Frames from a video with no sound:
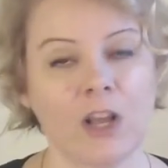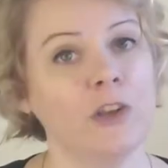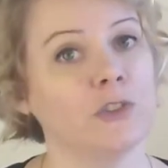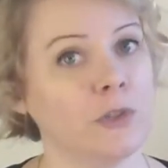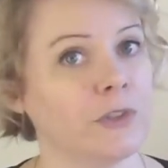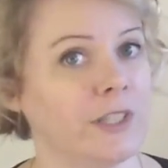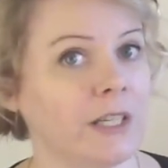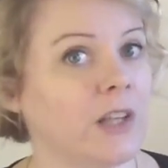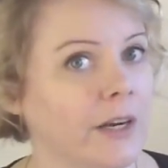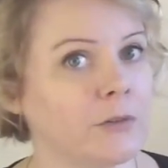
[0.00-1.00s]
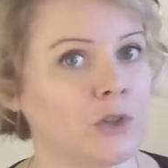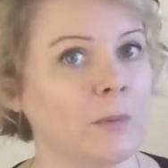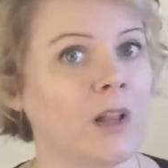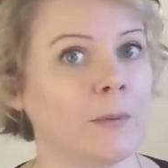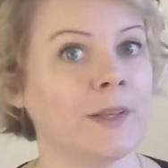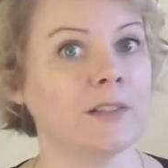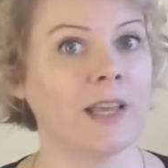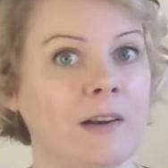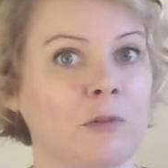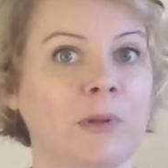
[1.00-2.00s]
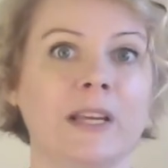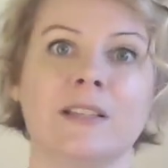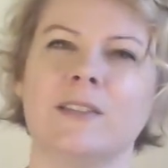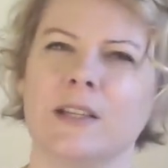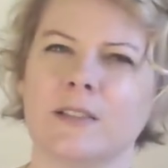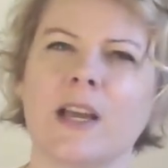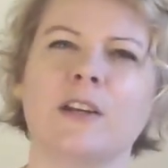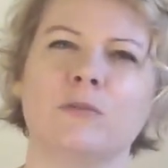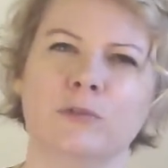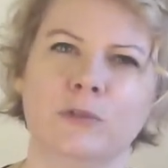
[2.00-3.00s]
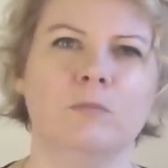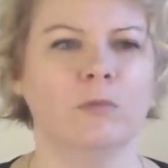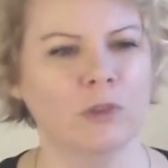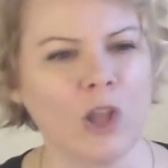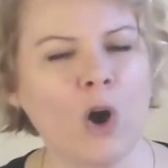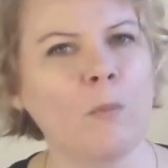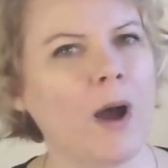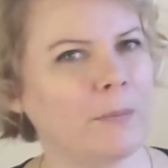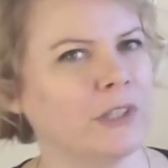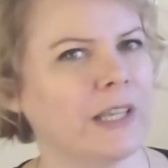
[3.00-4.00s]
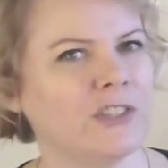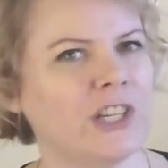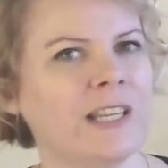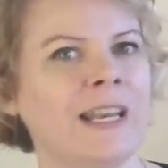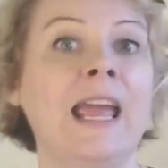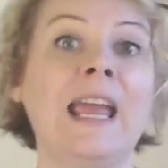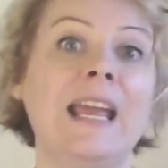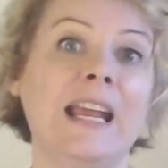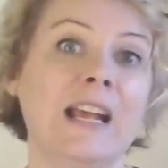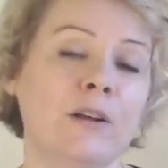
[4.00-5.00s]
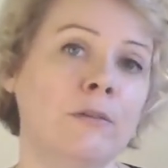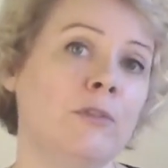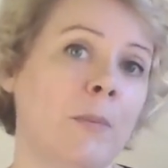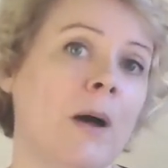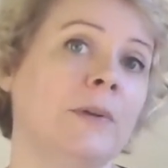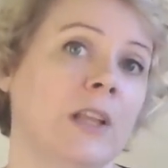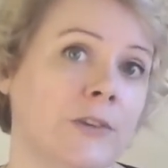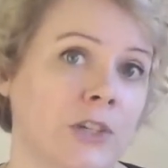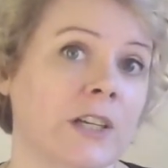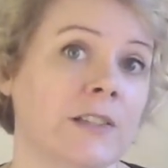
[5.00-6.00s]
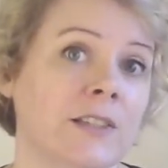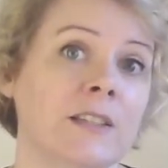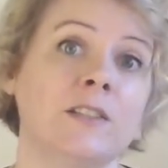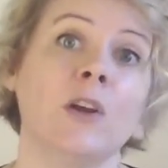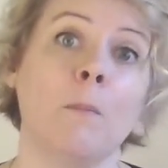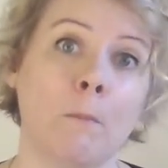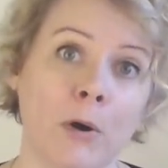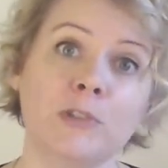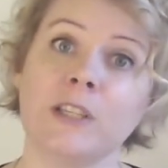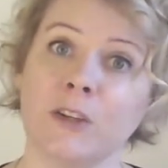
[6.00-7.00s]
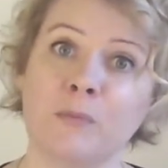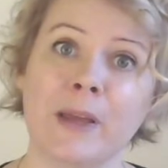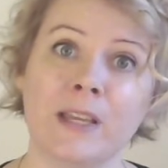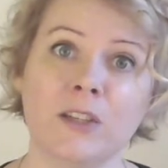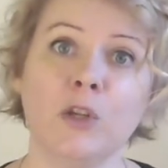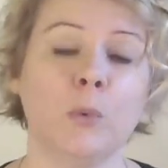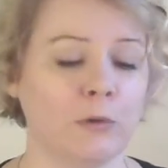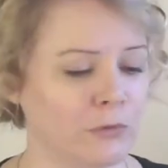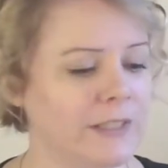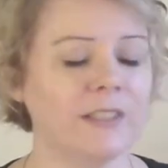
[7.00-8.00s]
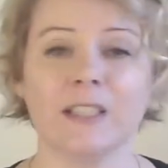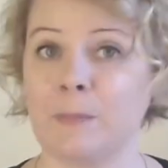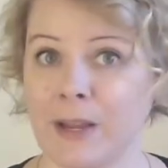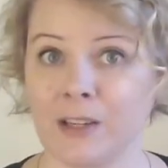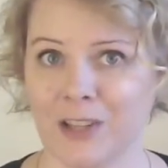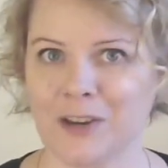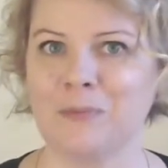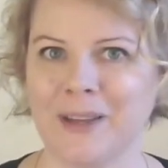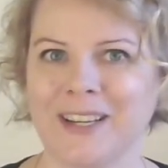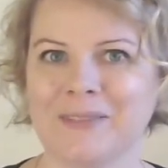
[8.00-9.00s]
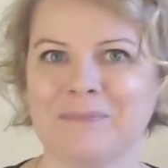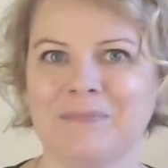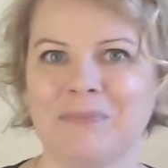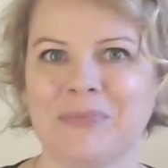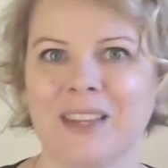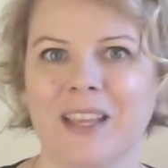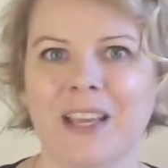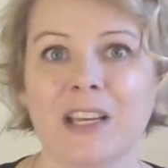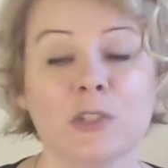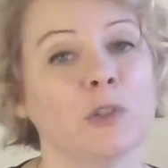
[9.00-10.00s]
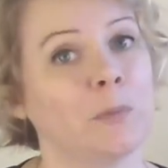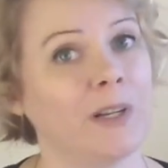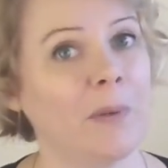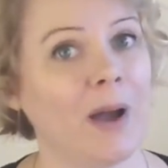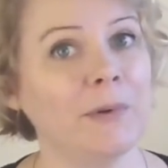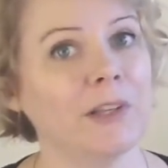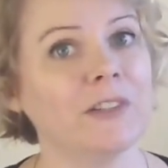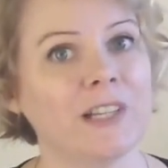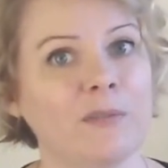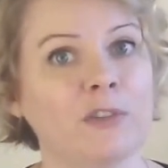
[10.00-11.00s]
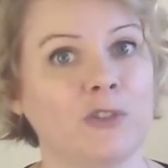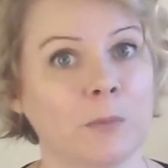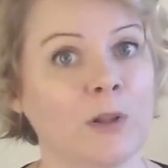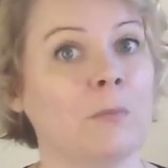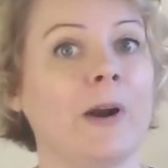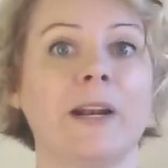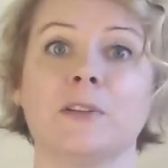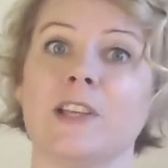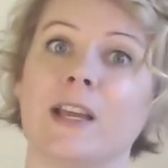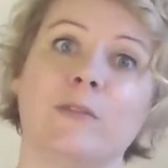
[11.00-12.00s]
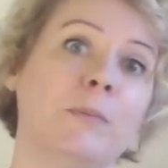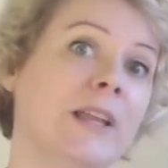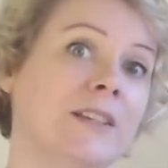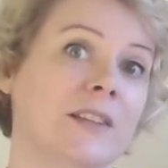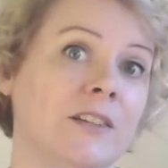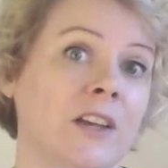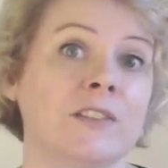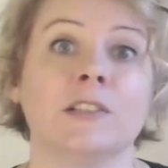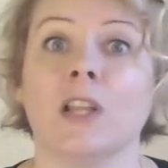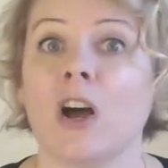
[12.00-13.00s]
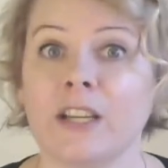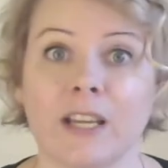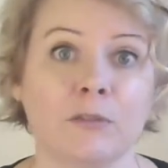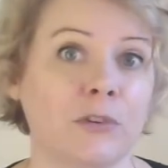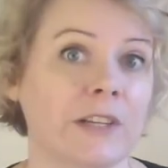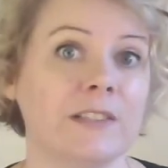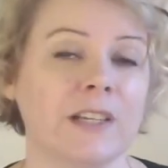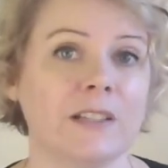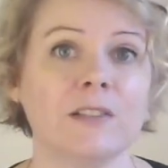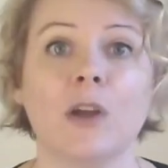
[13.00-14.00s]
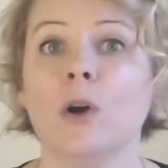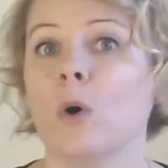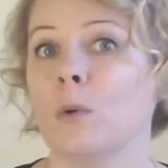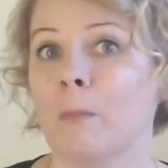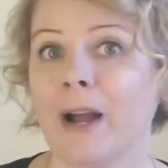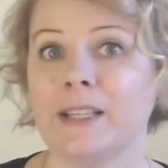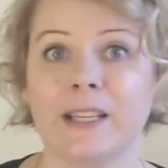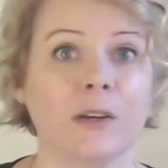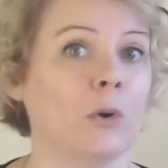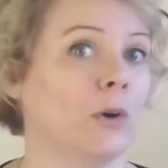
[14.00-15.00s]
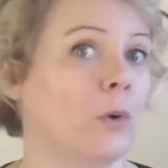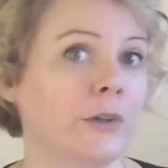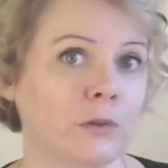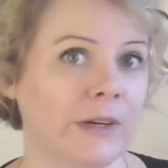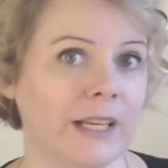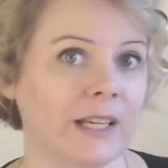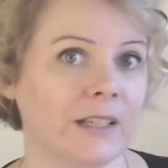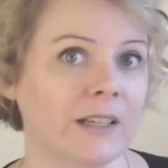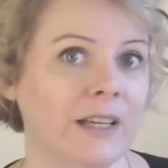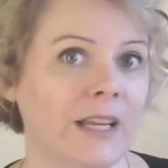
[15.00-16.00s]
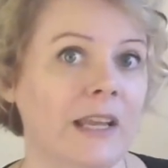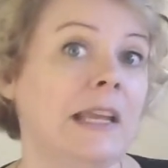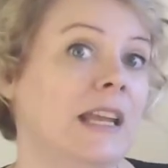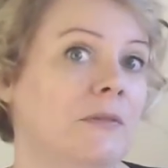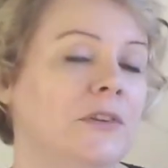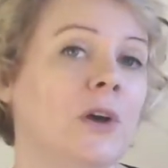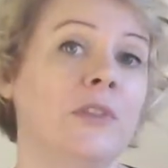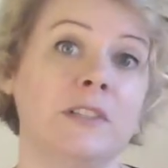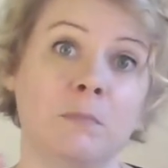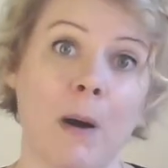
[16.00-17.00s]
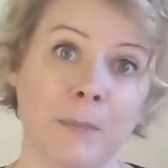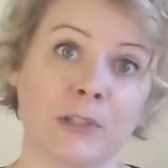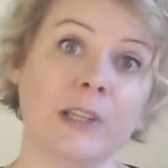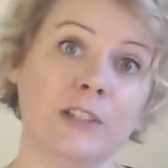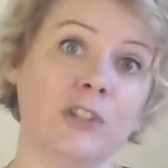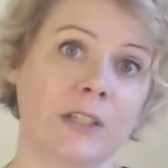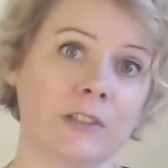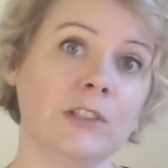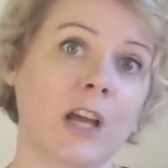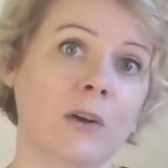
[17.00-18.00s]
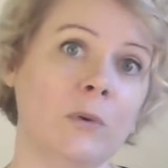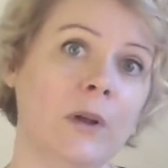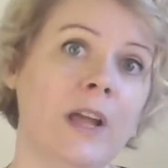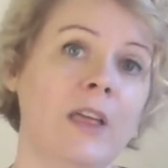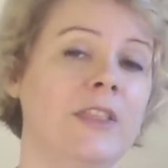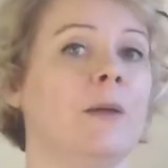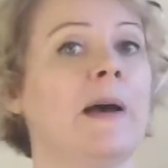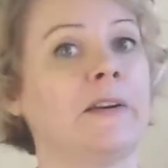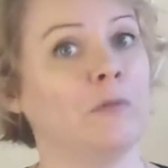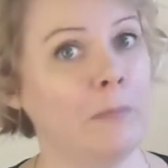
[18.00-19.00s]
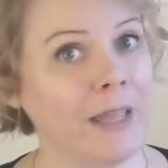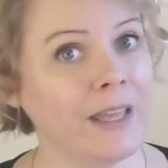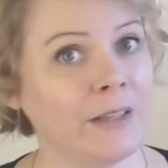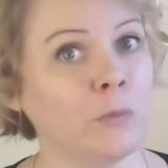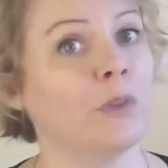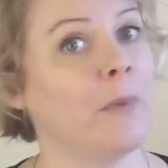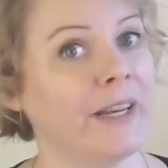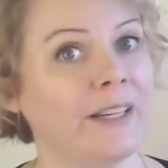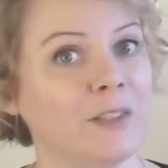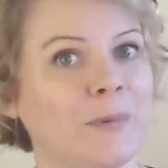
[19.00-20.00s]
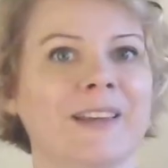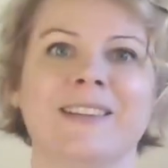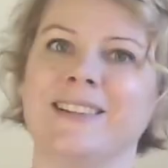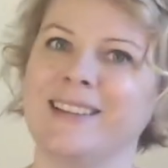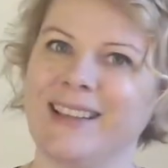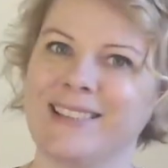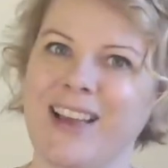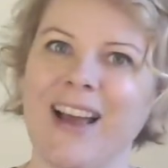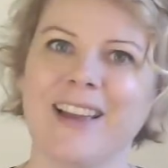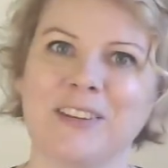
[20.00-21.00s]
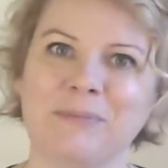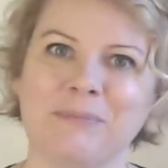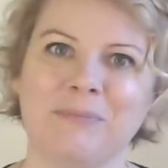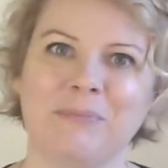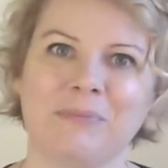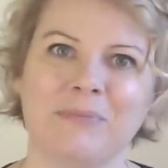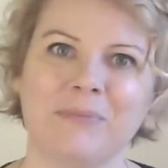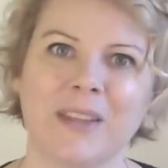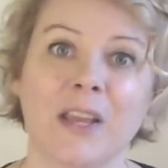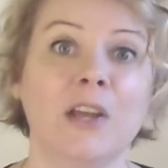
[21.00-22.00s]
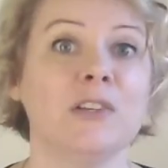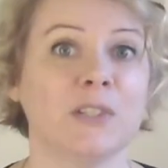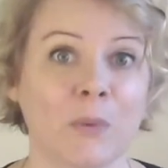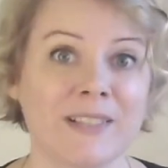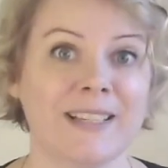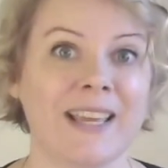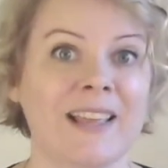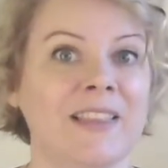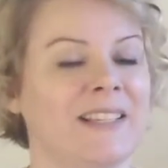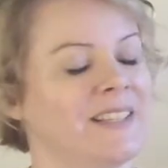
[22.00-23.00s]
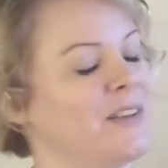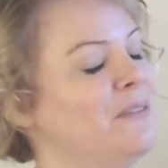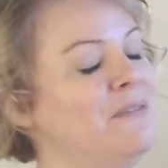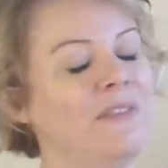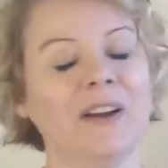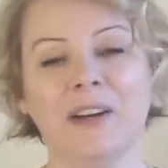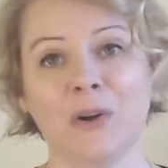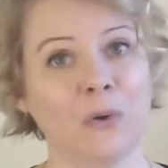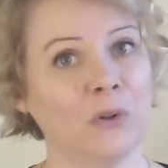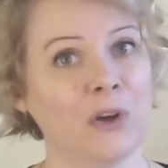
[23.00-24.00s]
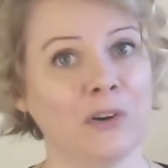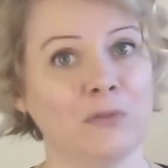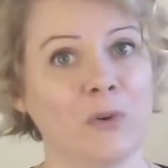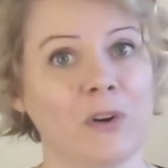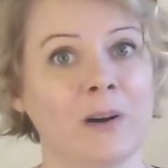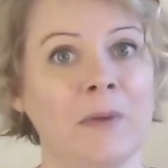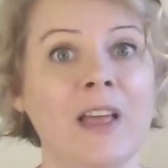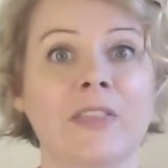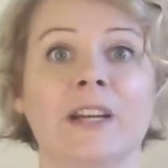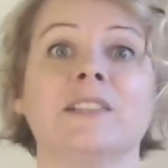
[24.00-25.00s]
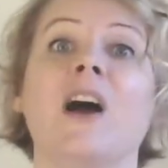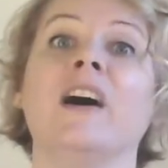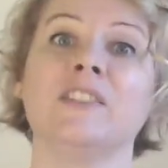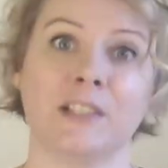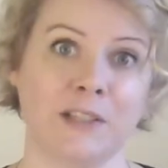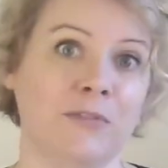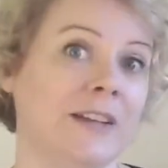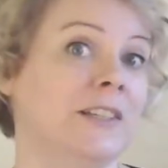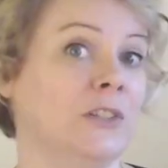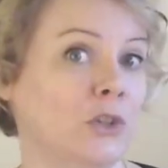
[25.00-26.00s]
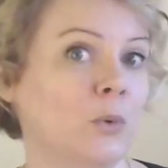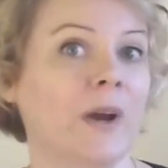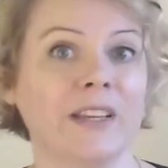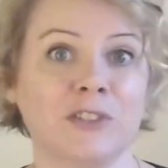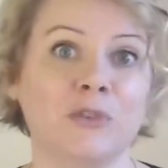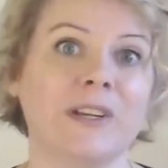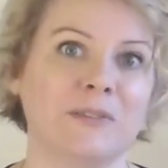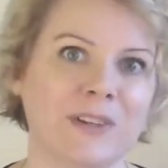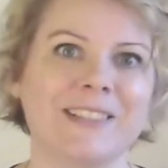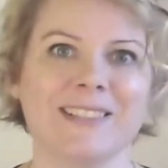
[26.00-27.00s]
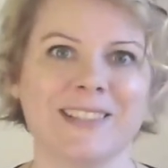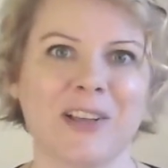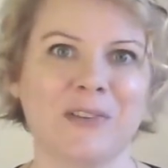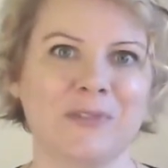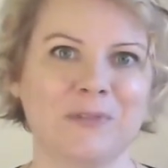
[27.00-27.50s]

So you'll see a lot of strip clubs outside place that is kind of low population if the population consists mostly of men who have recently made a lot of money. So it's pretty popular to have a strip club right outside of a place that does logging, for instance, or mining or oil rigging. Even though the population is low, the amount of men with money to spend is high. So once again, this is a very old art form that is constantly finding new ways to reinvent itself.